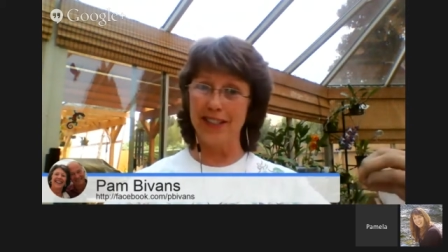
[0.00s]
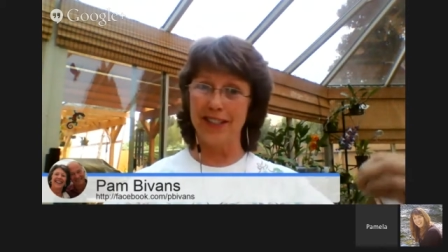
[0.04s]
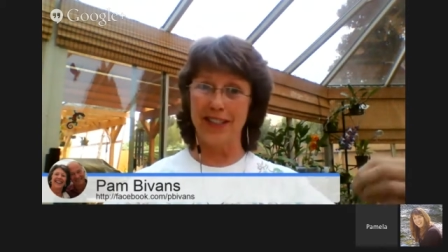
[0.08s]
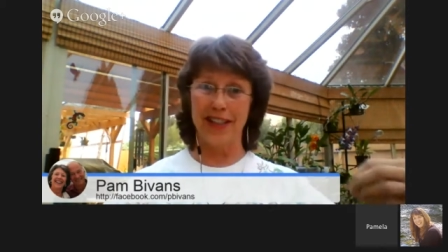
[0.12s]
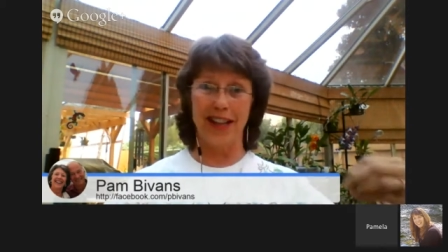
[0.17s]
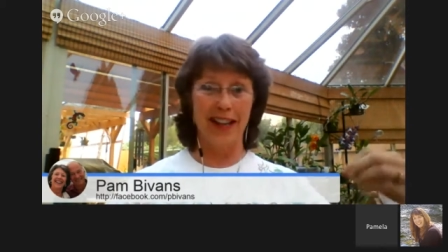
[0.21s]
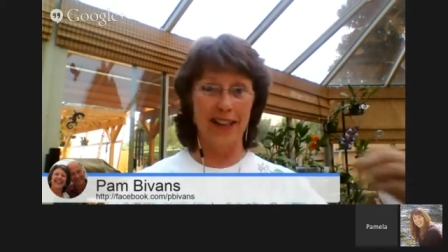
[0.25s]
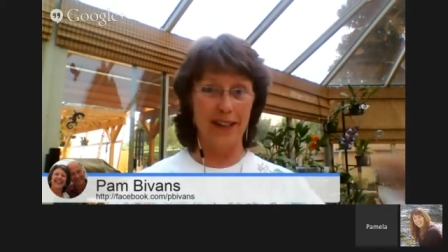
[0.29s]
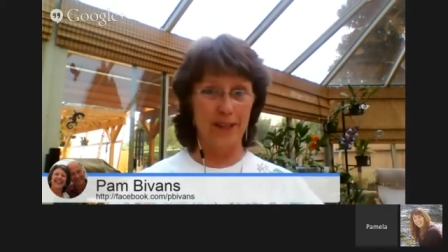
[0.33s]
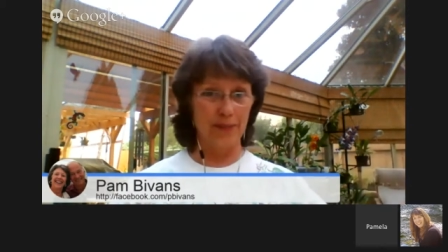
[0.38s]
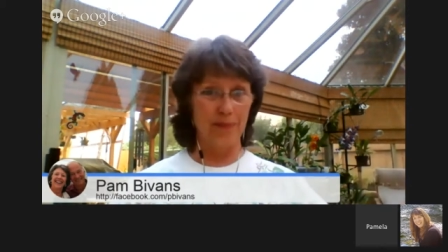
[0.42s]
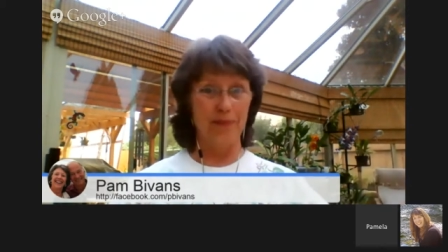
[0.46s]

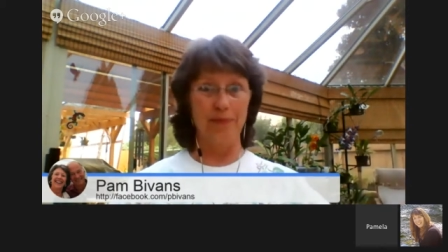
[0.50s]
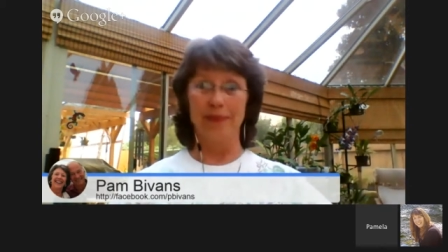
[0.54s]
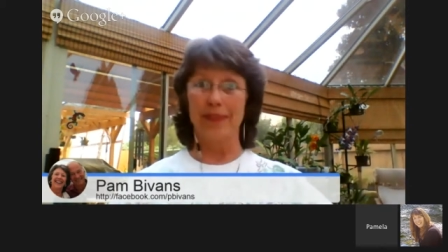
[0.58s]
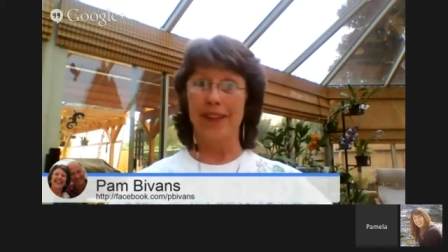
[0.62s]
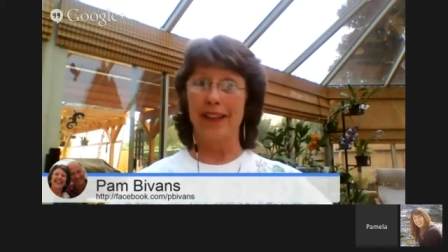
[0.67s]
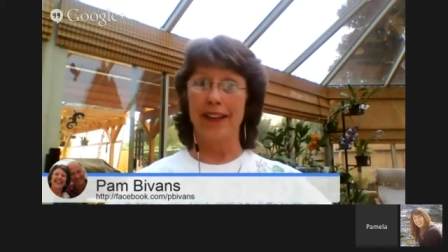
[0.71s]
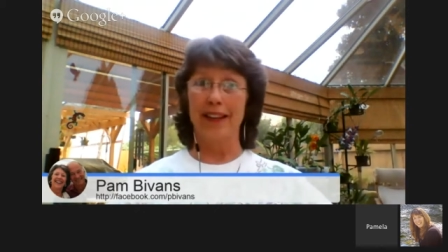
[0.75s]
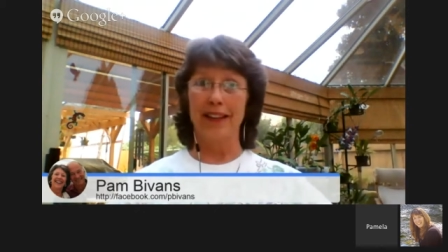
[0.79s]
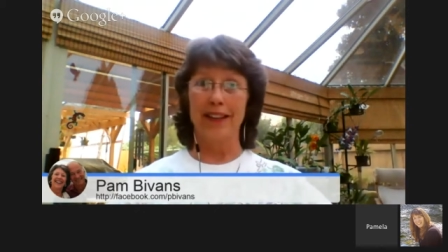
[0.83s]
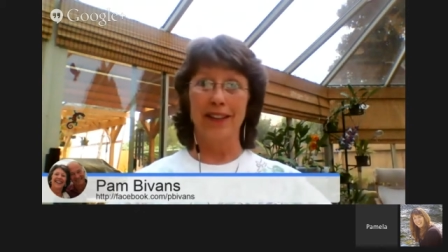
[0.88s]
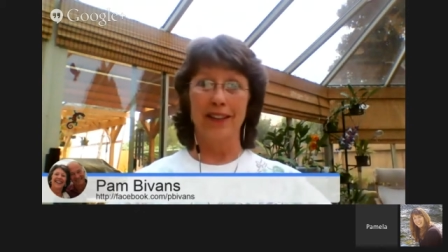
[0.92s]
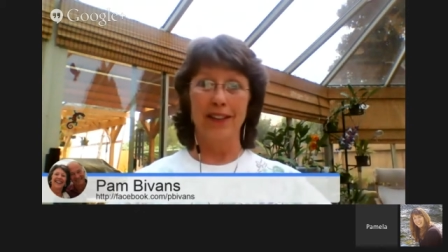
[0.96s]
like
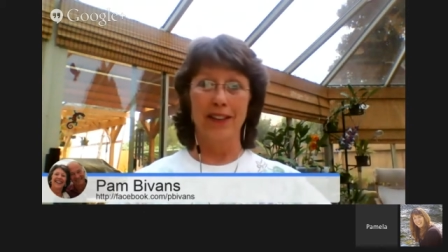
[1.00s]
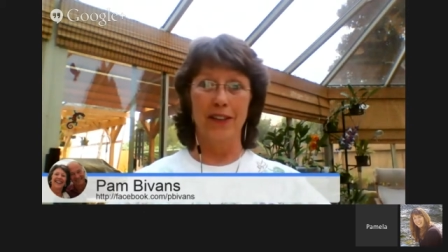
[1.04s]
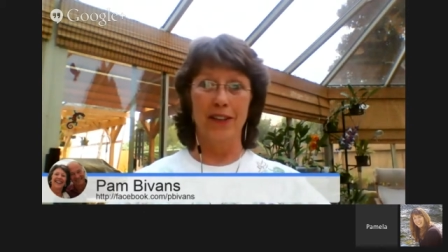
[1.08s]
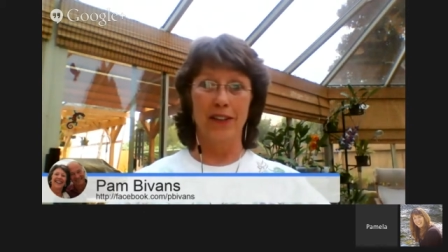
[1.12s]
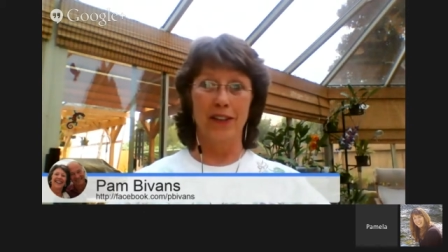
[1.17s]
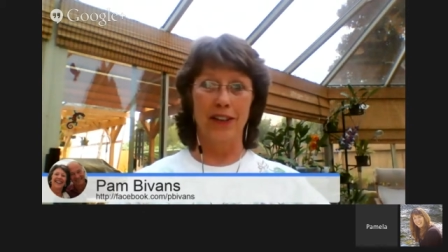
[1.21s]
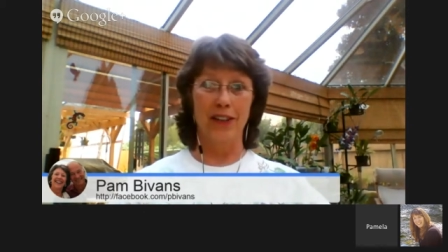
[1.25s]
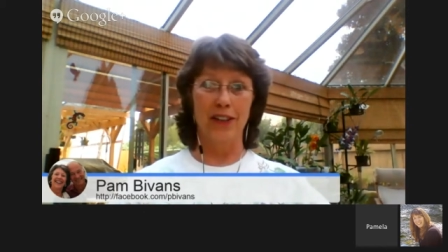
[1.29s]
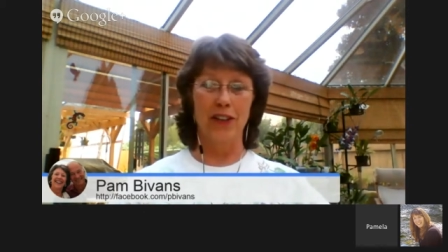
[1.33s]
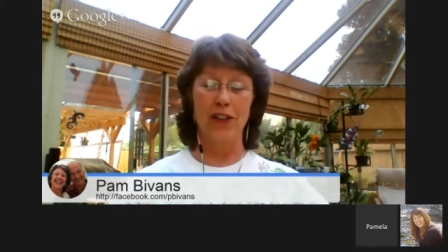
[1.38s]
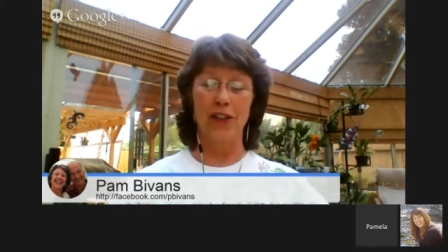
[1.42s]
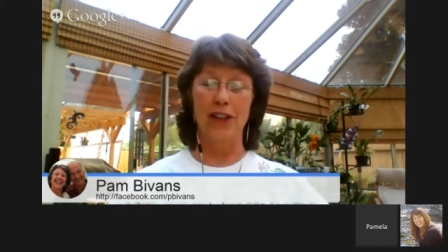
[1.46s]
you're,
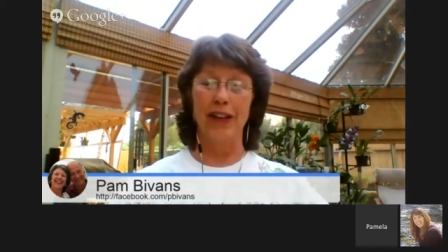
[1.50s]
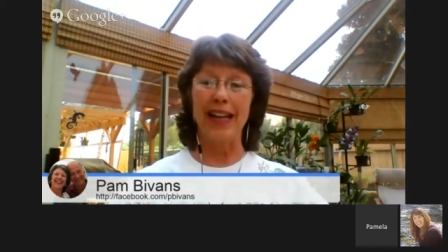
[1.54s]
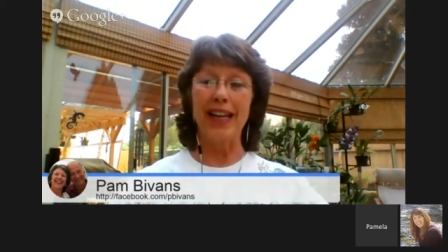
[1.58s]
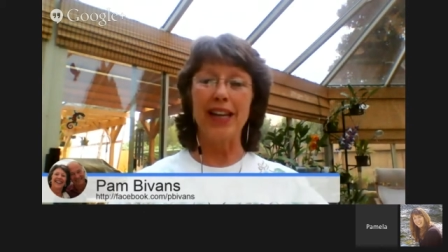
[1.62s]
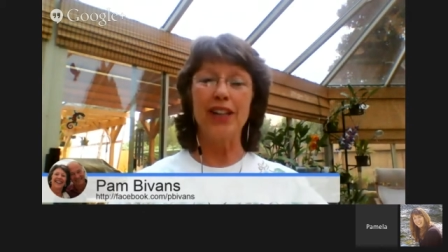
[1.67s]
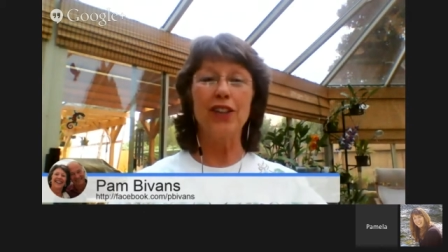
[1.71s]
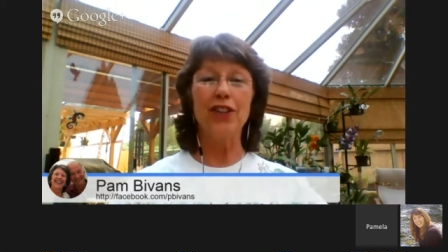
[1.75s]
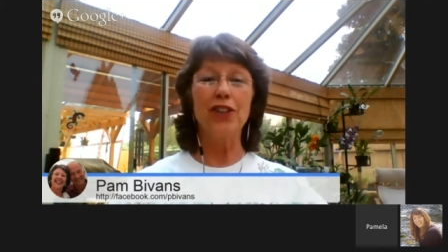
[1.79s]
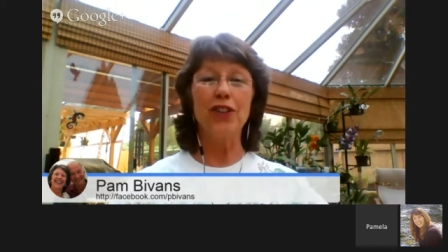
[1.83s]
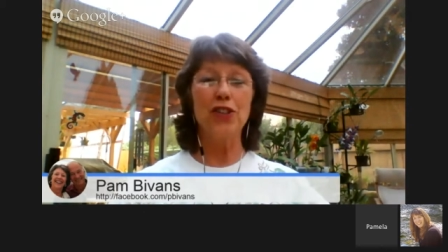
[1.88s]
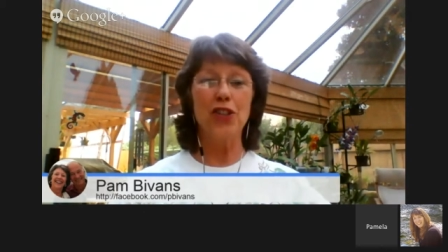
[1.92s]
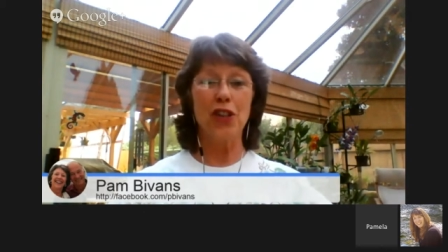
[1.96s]
you're
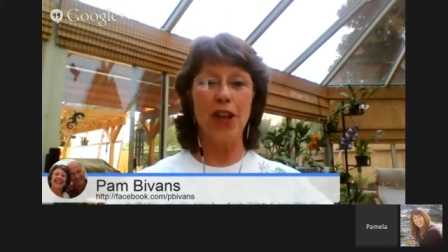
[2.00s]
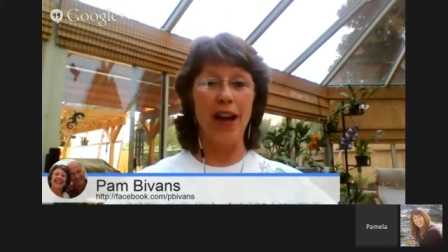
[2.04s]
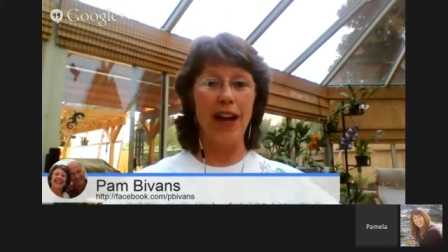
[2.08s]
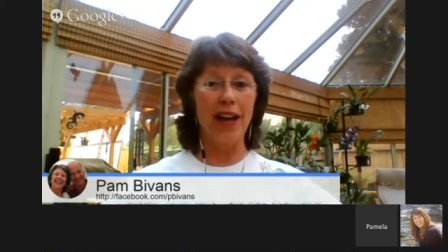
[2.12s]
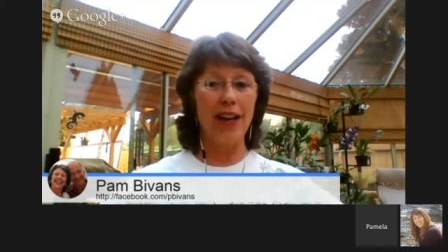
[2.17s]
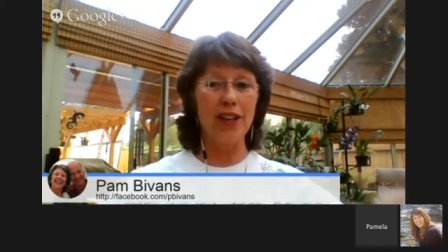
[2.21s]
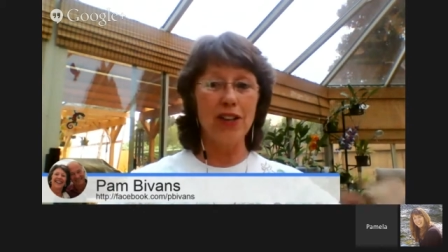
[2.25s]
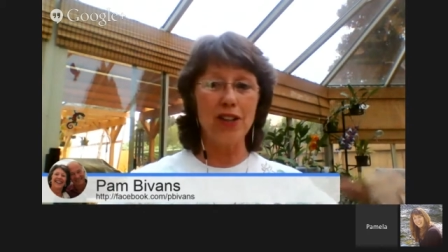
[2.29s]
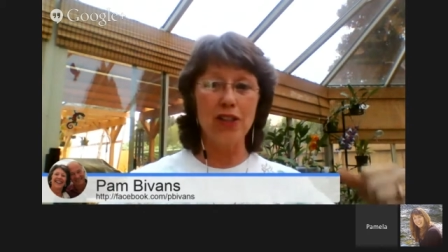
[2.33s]
energized.